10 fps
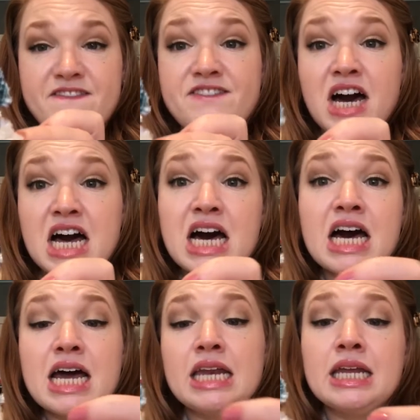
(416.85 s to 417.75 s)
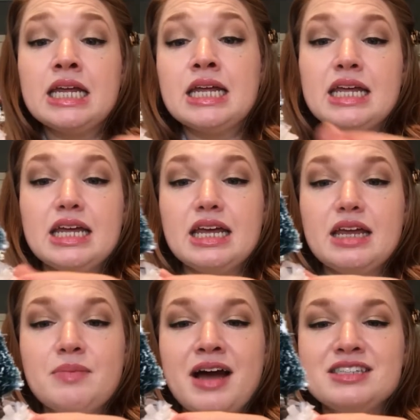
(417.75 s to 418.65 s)
fun
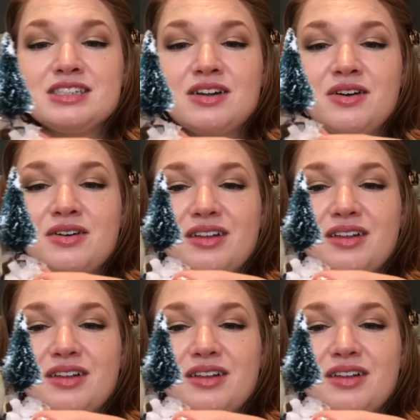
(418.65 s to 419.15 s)
in my snow